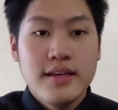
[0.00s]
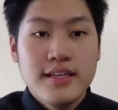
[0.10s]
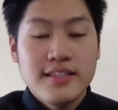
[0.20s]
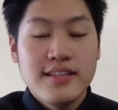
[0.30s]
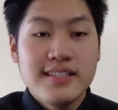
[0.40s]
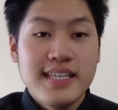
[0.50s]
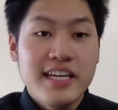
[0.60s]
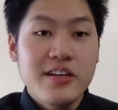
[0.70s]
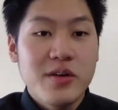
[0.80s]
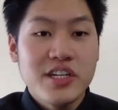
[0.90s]
So the
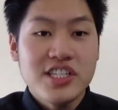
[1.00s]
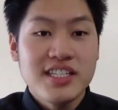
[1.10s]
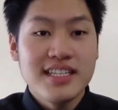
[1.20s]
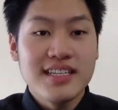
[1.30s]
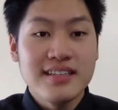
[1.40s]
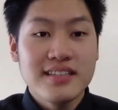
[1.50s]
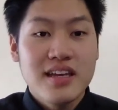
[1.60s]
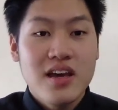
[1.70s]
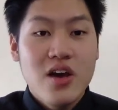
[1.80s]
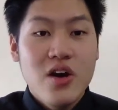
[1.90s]
second question is,
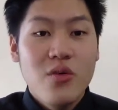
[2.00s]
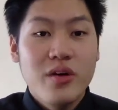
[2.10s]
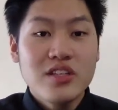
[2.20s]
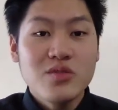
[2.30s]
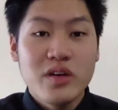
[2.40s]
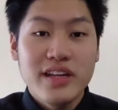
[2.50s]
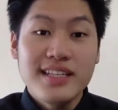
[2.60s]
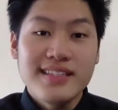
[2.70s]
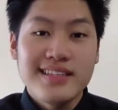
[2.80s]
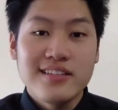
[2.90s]
what is one
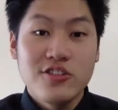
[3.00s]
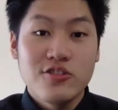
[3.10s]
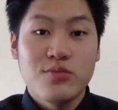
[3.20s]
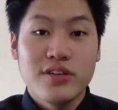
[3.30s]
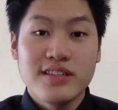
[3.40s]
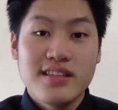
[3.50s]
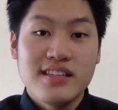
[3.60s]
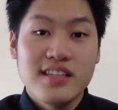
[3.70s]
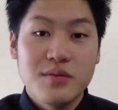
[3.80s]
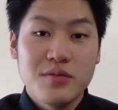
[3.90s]
idea you'll bring to the
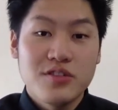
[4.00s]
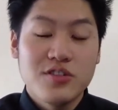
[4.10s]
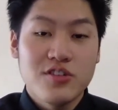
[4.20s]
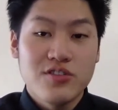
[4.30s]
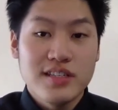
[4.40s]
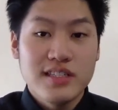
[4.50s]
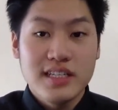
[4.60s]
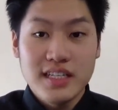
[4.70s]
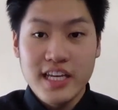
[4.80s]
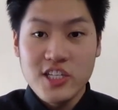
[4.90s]
table to increase
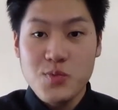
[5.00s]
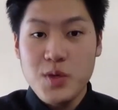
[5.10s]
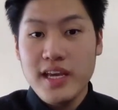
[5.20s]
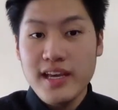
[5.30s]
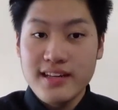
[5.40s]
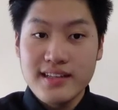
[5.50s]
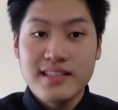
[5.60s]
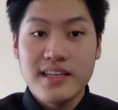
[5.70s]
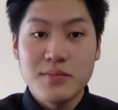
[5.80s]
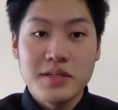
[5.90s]
engagement and
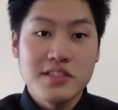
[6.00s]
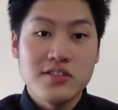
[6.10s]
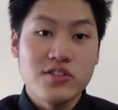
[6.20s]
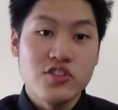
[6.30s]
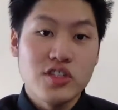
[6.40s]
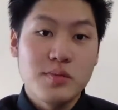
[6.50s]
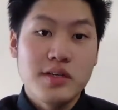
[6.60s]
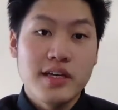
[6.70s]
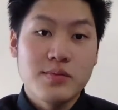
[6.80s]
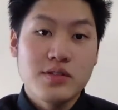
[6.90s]
excitement during
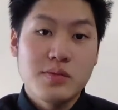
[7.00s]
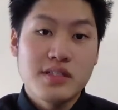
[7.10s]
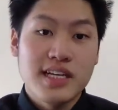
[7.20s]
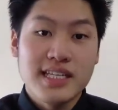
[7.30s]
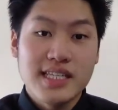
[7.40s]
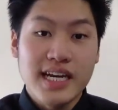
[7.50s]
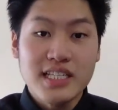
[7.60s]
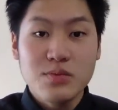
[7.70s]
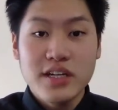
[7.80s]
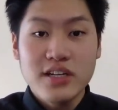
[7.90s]
GBMs besides
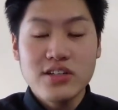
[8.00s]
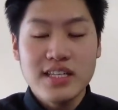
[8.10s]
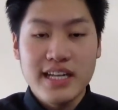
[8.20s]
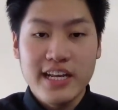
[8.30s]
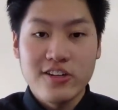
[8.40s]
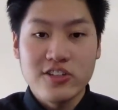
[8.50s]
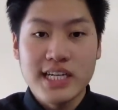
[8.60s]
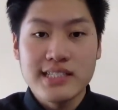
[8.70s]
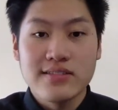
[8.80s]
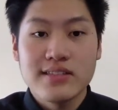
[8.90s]
icebreakers and
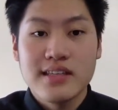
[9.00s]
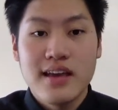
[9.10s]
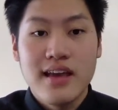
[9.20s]
energizers?